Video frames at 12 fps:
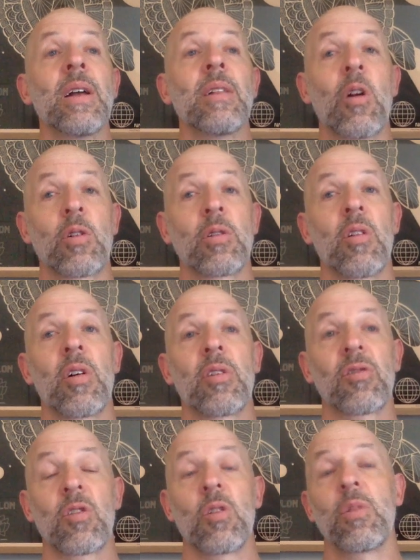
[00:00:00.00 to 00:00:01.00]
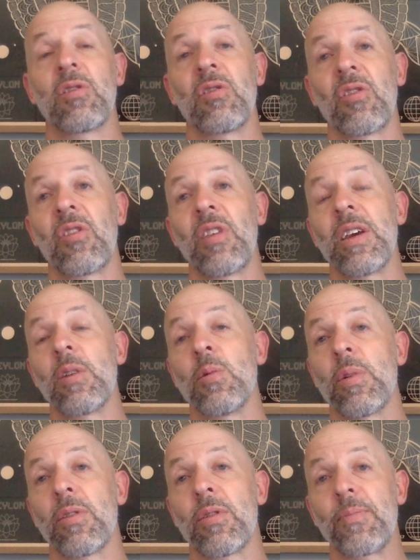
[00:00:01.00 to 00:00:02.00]
localized skirmishes there
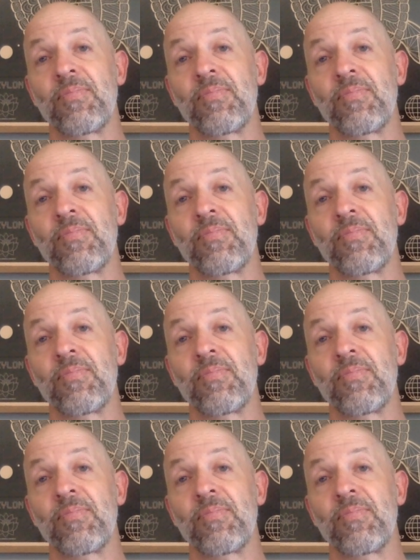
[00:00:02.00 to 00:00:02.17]
with